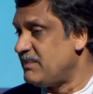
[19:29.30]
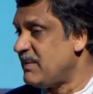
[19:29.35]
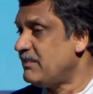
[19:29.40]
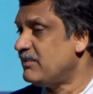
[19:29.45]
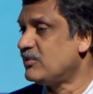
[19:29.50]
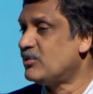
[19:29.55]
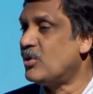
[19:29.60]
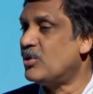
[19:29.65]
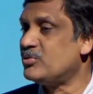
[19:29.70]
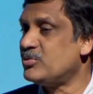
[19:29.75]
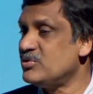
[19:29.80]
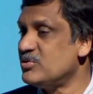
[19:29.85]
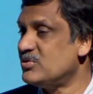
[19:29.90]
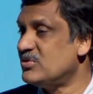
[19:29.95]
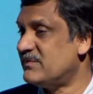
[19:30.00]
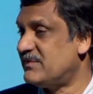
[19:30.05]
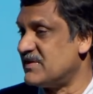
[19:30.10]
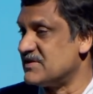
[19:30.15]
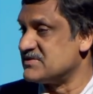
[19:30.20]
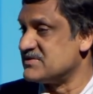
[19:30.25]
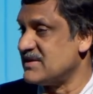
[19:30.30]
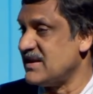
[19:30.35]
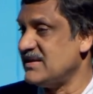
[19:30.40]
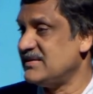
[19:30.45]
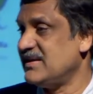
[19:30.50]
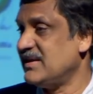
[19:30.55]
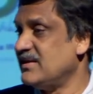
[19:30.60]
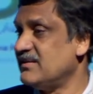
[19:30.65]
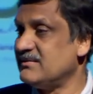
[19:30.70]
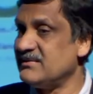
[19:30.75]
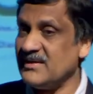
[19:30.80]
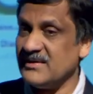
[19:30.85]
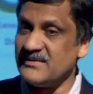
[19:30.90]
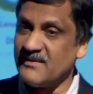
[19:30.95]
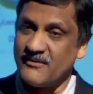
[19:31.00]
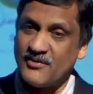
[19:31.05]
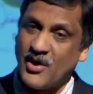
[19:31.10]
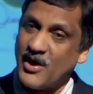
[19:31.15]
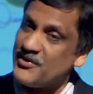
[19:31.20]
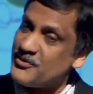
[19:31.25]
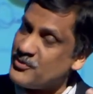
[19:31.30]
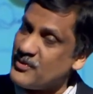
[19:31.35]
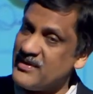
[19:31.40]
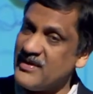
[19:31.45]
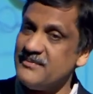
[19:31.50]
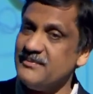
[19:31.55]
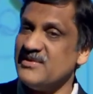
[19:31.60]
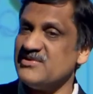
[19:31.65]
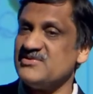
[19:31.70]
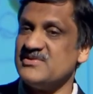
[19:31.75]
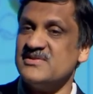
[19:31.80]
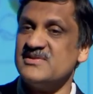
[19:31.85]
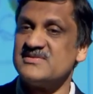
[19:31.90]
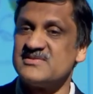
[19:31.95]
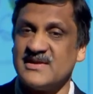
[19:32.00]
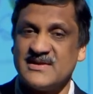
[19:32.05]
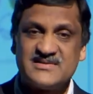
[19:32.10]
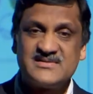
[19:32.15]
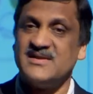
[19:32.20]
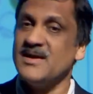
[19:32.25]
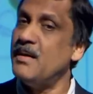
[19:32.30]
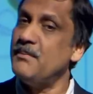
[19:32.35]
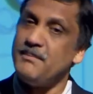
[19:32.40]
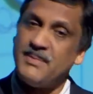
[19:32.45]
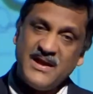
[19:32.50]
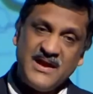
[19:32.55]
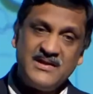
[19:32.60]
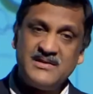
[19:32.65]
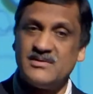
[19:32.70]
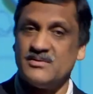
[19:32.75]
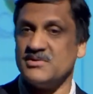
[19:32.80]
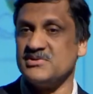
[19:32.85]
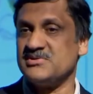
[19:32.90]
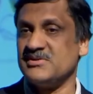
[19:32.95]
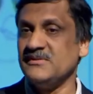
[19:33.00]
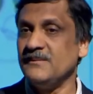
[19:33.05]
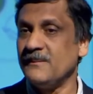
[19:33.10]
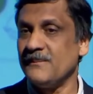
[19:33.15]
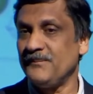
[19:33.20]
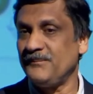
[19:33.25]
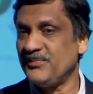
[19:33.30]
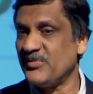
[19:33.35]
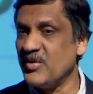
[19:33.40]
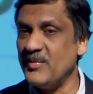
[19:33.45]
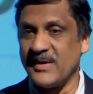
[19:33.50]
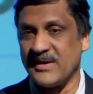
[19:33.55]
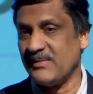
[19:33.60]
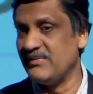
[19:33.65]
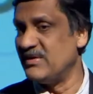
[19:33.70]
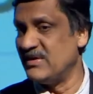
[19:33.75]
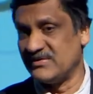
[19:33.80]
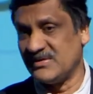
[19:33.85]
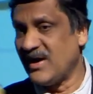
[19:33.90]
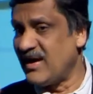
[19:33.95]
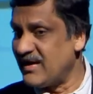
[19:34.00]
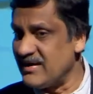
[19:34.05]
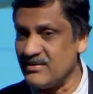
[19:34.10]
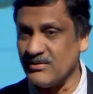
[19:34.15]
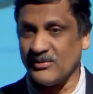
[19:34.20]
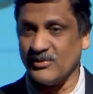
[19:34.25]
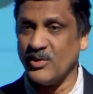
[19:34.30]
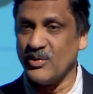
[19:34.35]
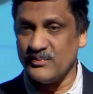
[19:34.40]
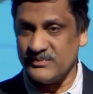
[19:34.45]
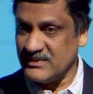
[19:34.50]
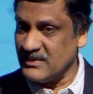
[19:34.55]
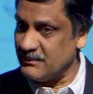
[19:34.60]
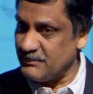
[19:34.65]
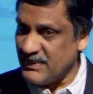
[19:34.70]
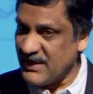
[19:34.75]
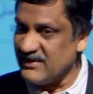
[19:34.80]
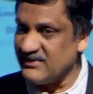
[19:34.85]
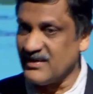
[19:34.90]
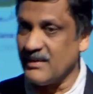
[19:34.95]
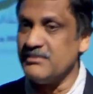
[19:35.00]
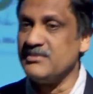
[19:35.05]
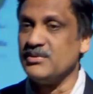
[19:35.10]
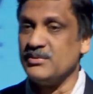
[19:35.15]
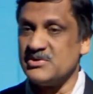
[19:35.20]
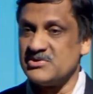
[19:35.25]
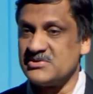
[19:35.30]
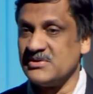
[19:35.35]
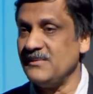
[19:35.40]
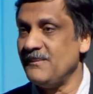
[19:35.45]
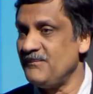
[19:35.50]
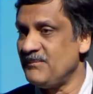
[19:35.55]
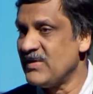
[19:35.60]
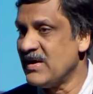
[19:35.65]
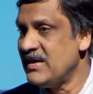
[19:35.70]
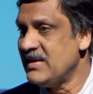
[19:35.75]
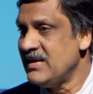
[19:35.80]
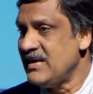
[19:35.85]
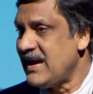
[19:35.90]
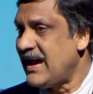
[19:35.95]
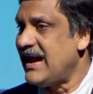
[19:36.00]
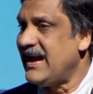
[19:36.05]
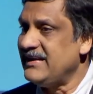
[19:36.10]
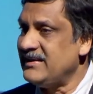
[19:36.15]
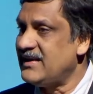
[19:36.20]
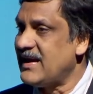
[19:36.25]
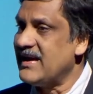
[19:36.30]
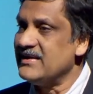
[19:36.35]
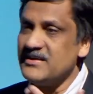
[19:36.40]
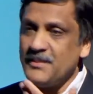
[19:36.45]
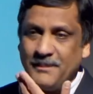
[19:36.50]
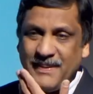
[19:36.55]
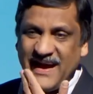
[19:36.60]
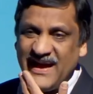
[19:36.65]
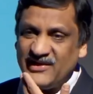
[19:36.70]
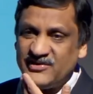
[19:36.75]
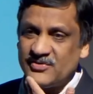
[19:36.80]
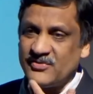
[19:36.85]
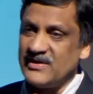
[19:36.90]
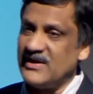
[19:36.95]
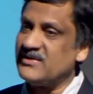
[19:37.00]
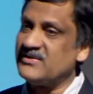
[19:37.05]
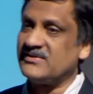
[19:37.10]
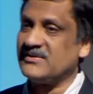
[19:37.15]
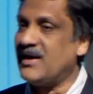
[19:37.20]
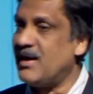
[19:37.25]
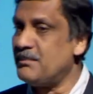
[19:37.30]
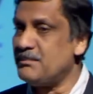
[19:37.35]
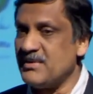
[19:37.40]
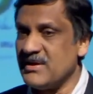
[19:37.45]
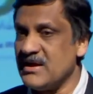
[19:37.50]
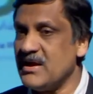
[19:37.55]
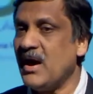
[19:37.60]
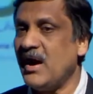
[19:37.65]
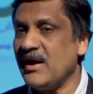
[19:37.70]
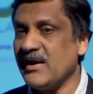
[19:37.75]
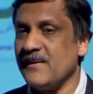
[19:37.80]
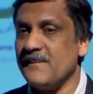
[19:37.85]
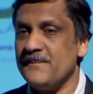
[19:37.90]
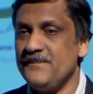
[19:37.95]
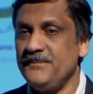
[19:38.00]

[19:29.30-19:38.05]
people go to university, they've gone through an admissions test, they are paying tuition, no matter if it's high or low, they're paying some tuition, and the pass rates are pretty high.